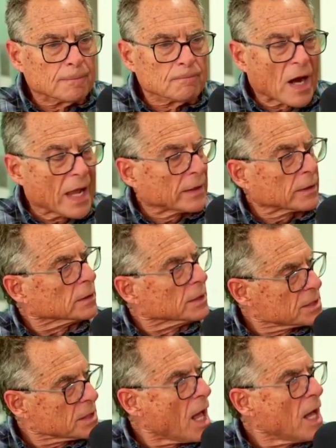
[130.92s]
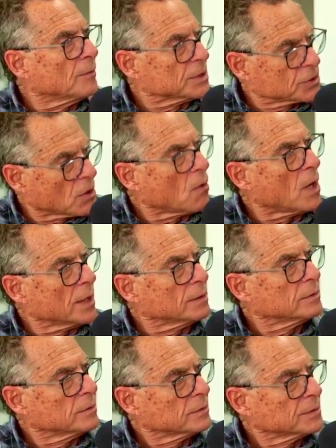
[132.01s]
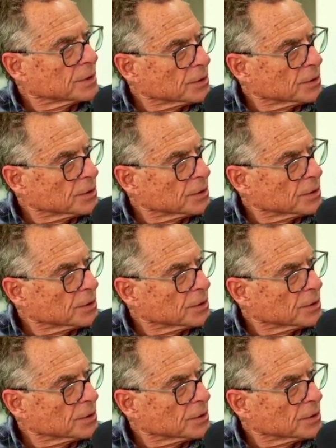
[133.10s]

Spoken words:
radical Islam and so on, to